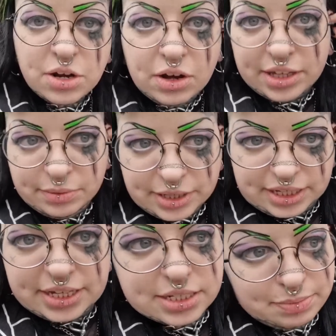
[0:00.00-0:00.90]
not Huggy
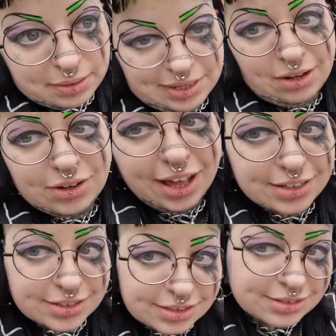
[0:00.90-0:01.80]
Wuggy, it's Baby
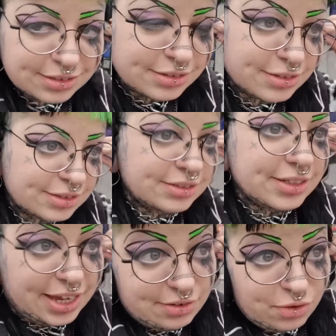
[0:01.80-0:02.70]
Longlegs.
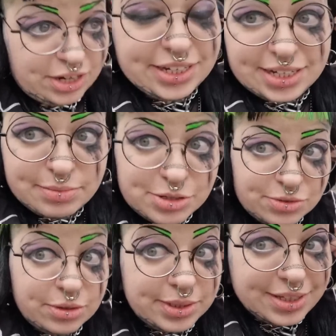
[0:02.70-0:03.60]
Get it right, as my
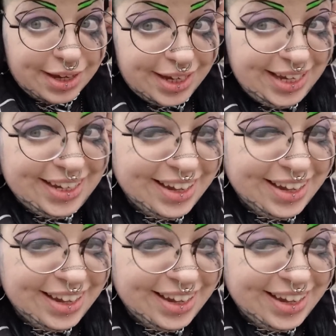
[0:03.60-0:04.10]
daughter would say.